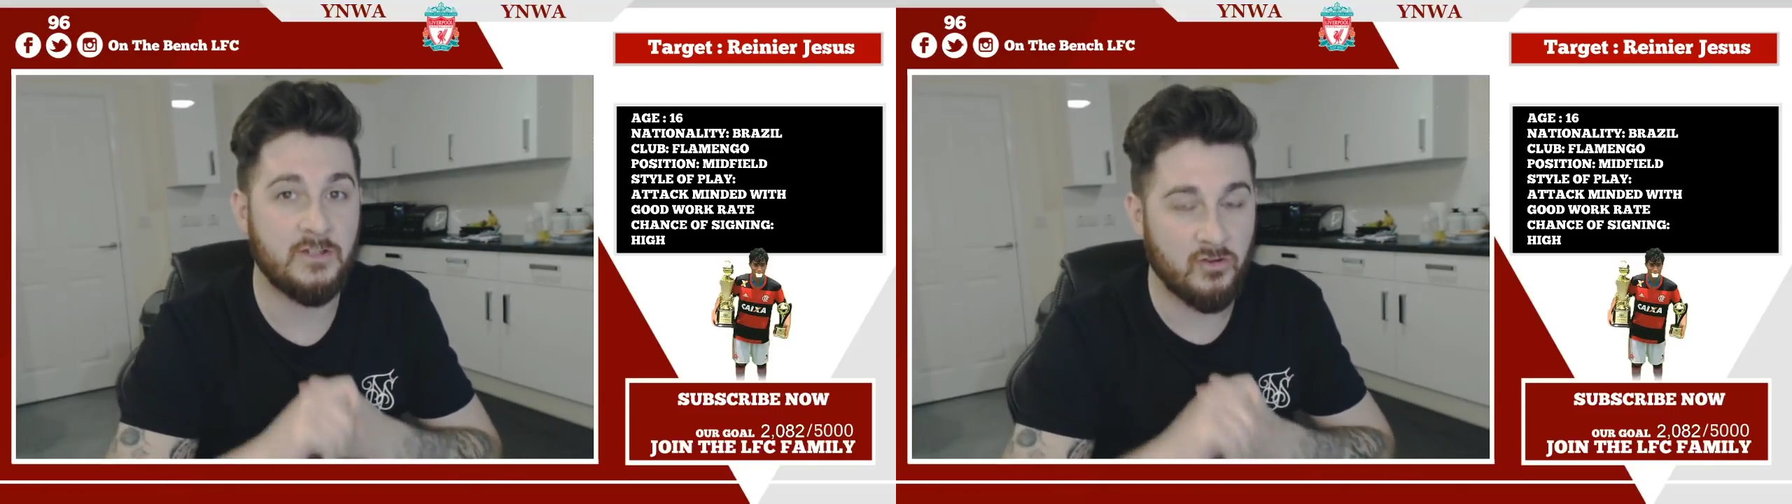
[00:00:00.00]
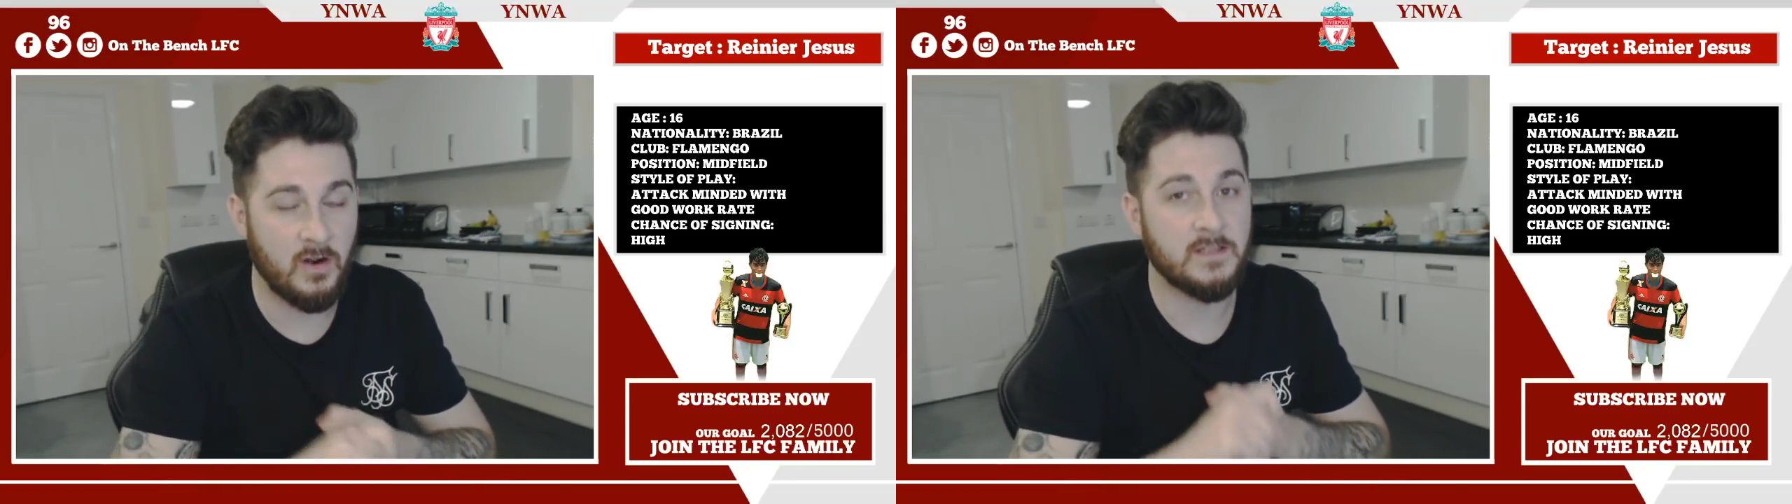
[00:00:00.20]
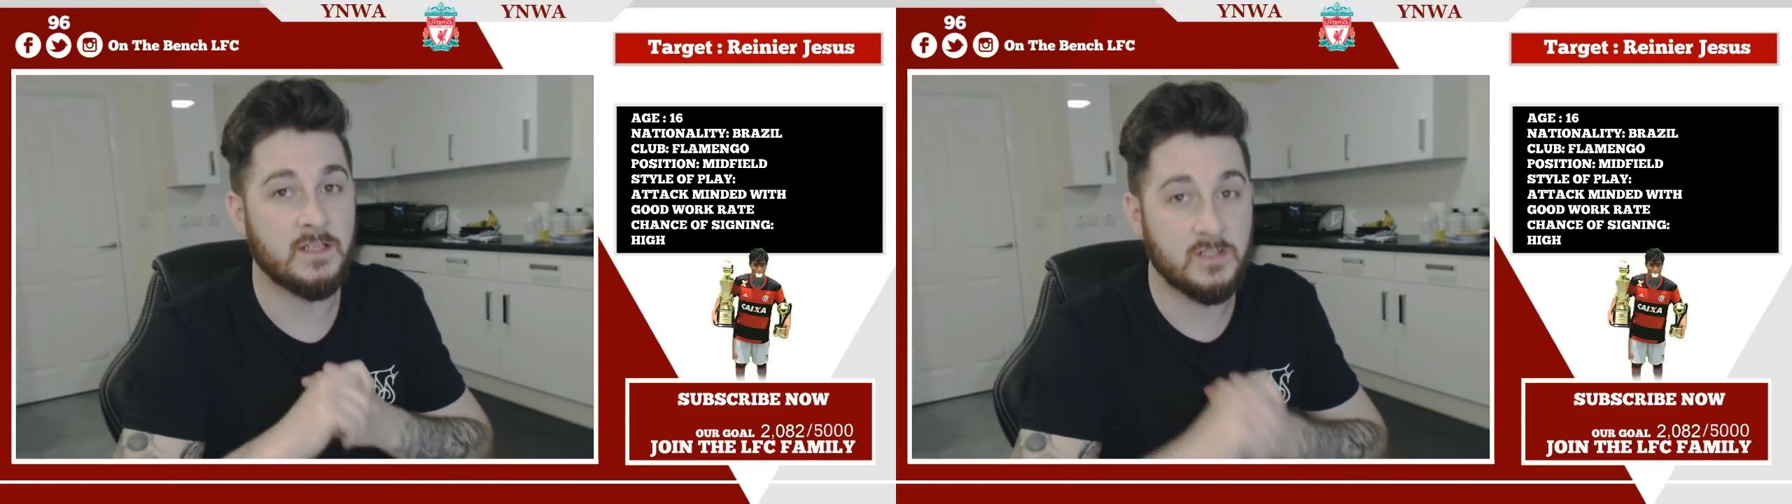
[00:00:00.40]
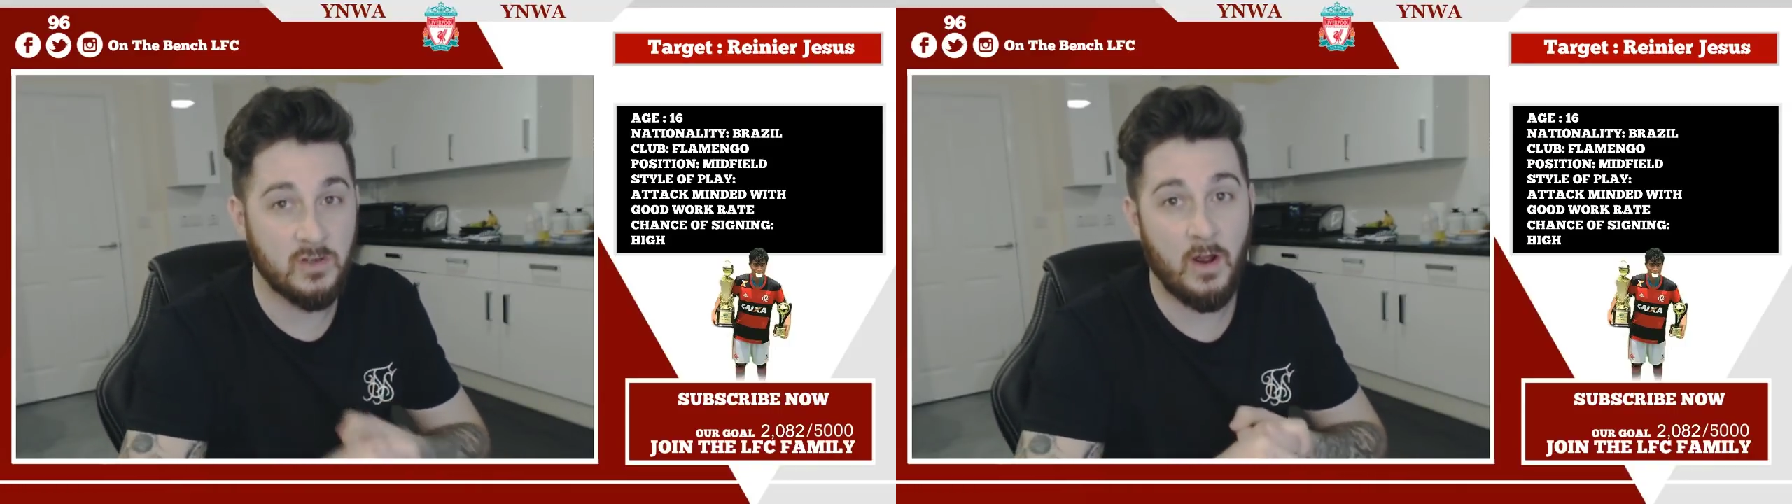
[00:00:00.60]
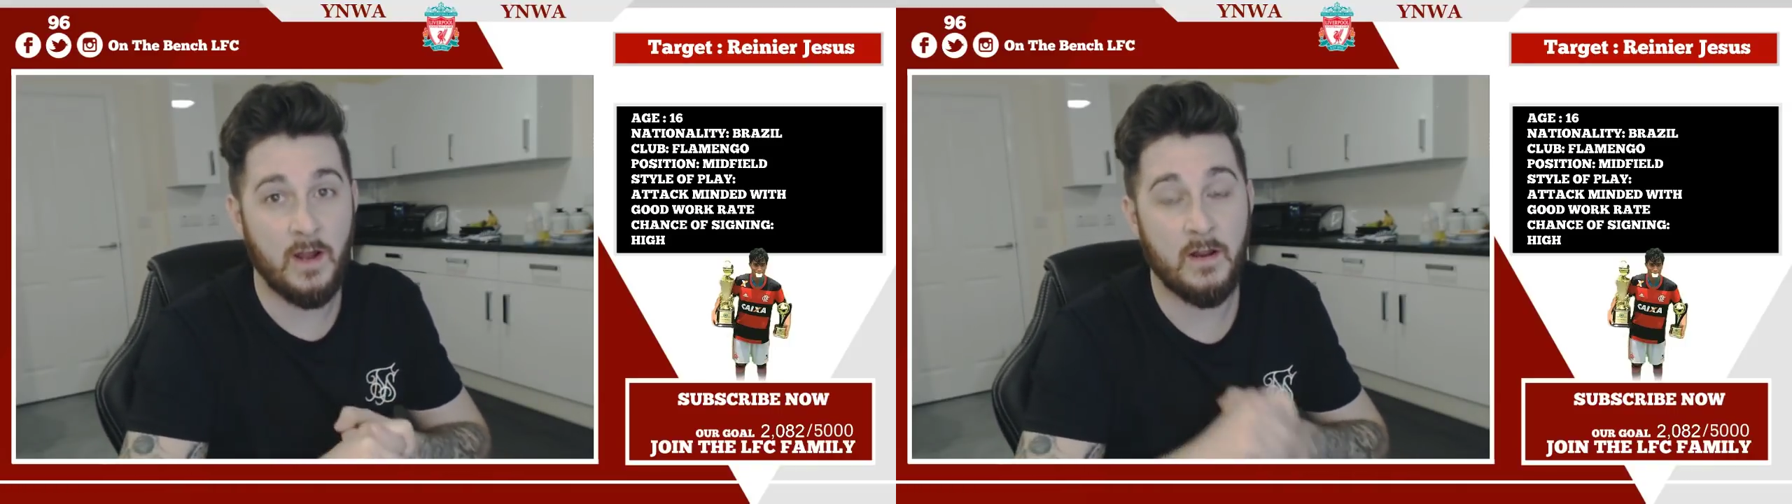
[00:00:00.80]
trying to
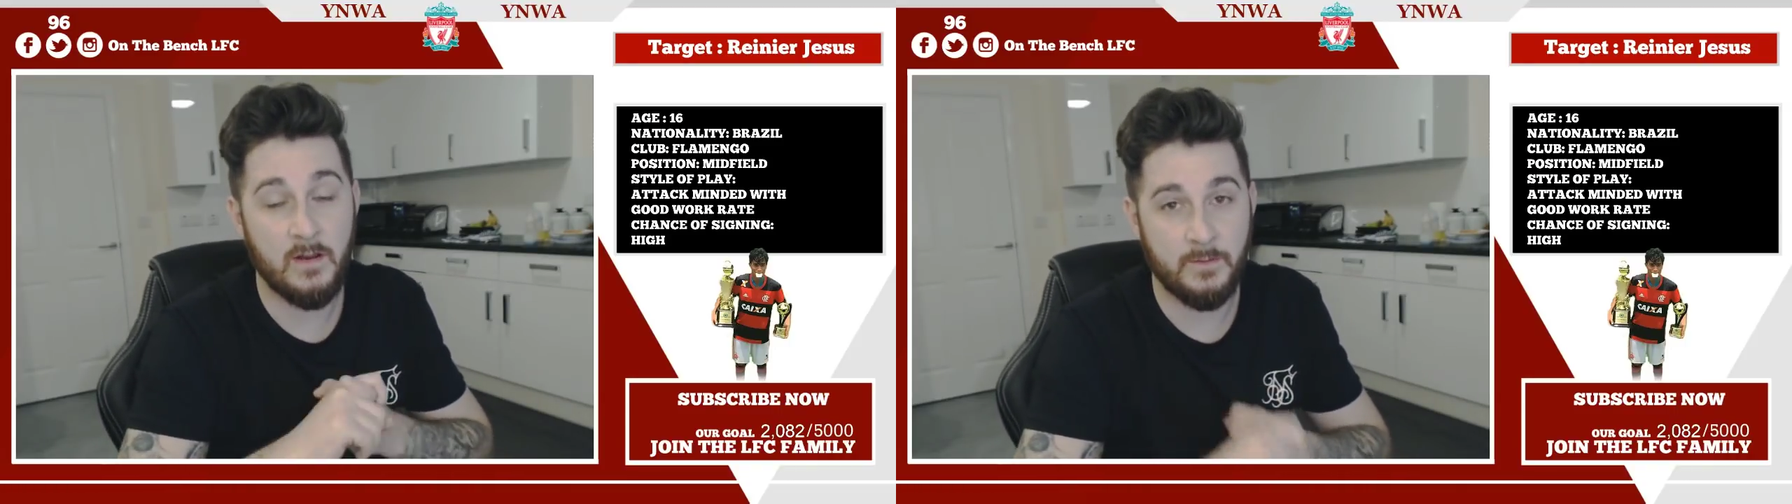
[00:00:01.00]
sign the